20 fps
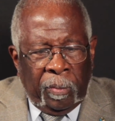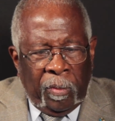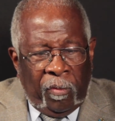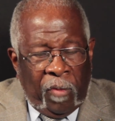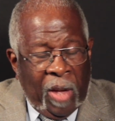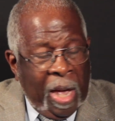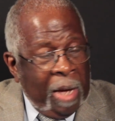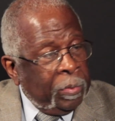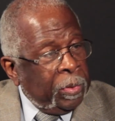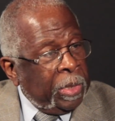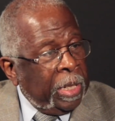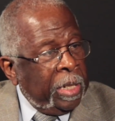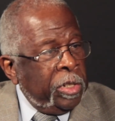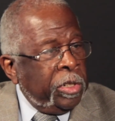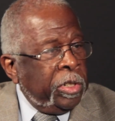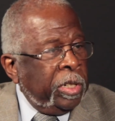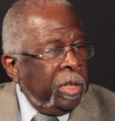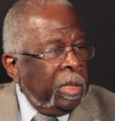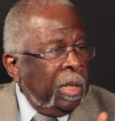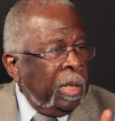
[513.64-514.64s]

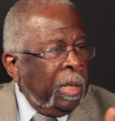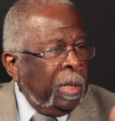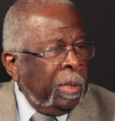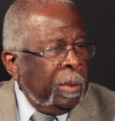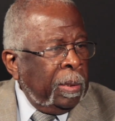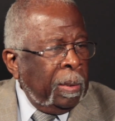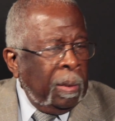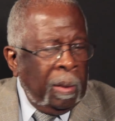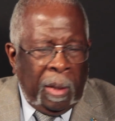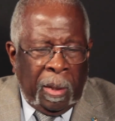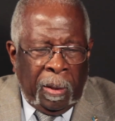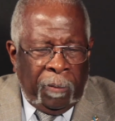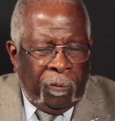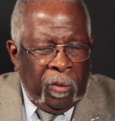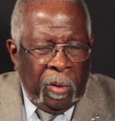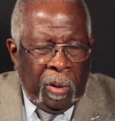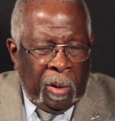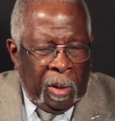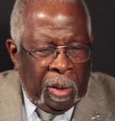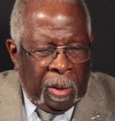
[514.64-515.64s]
foundation
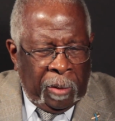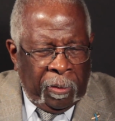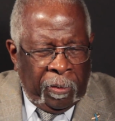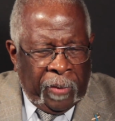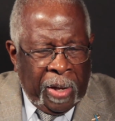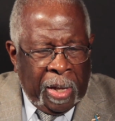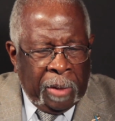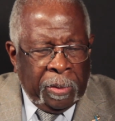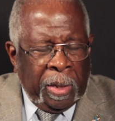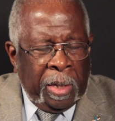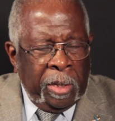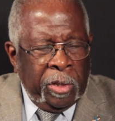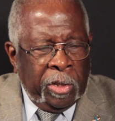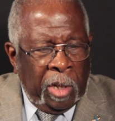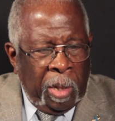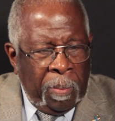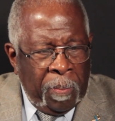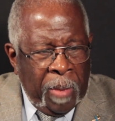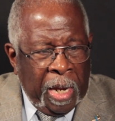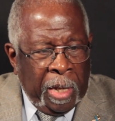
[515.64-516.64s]

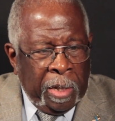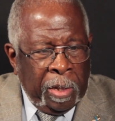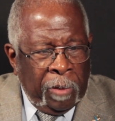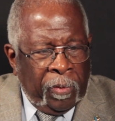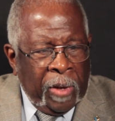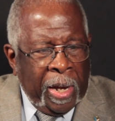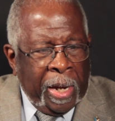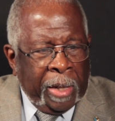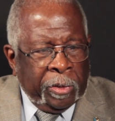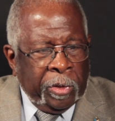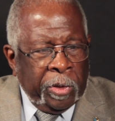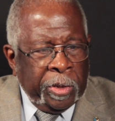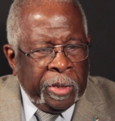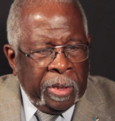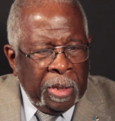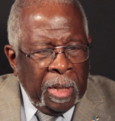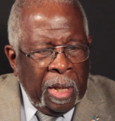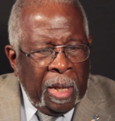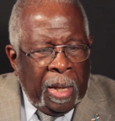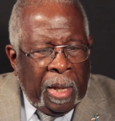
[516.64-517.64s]
and manufacturers
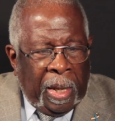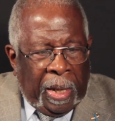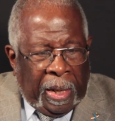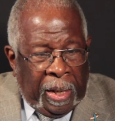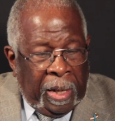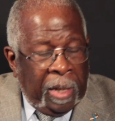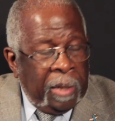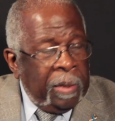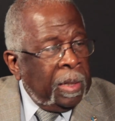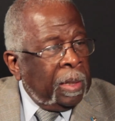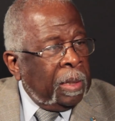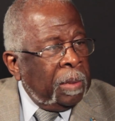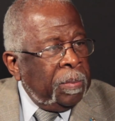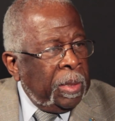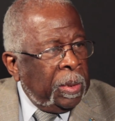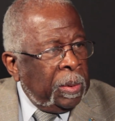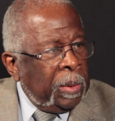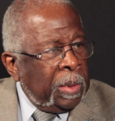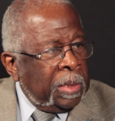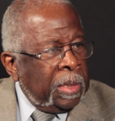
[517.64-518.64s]
in the
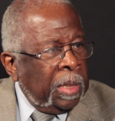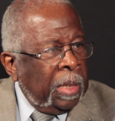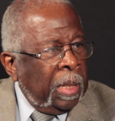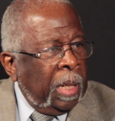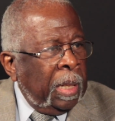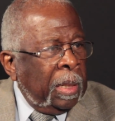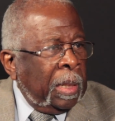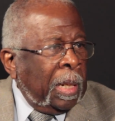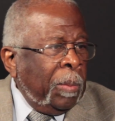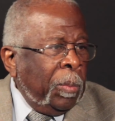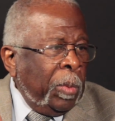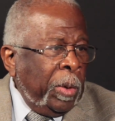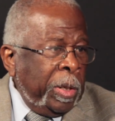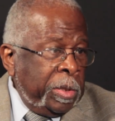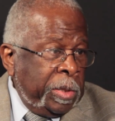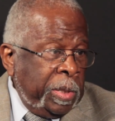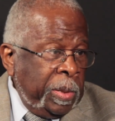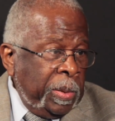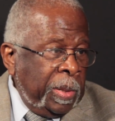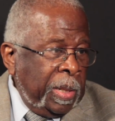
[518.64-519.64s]
community, and I went
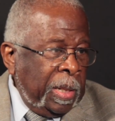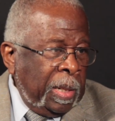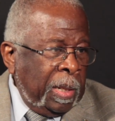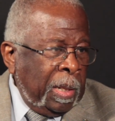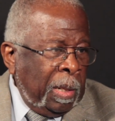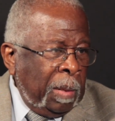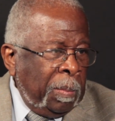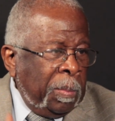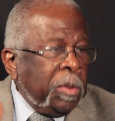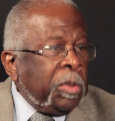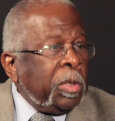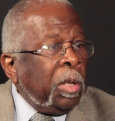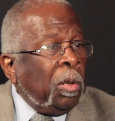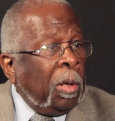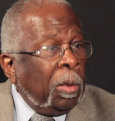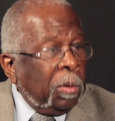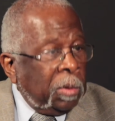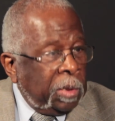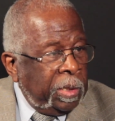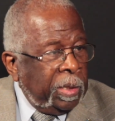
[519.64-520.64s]
to them,
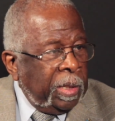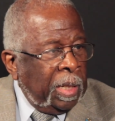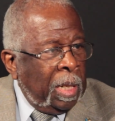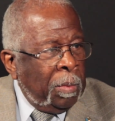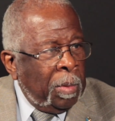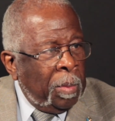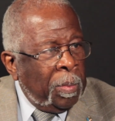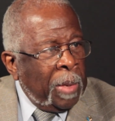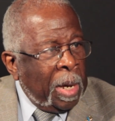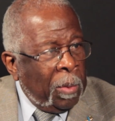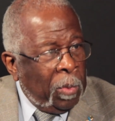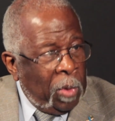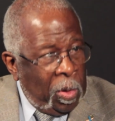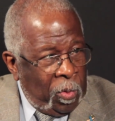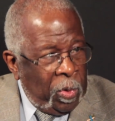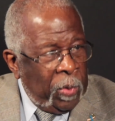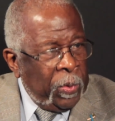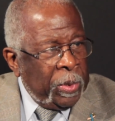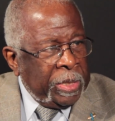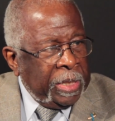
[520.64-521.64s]
talked to them about what
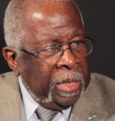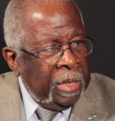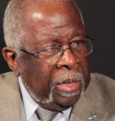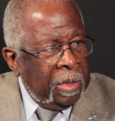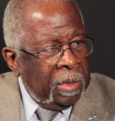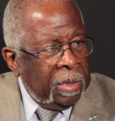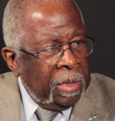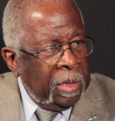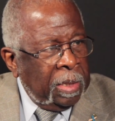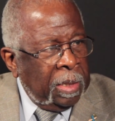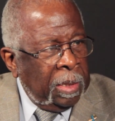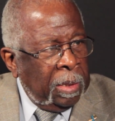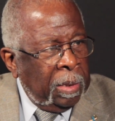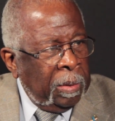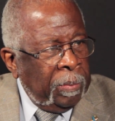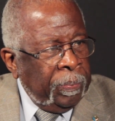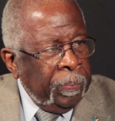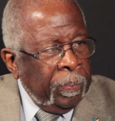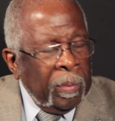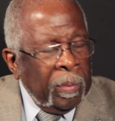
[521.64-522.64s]
we were seeking to do,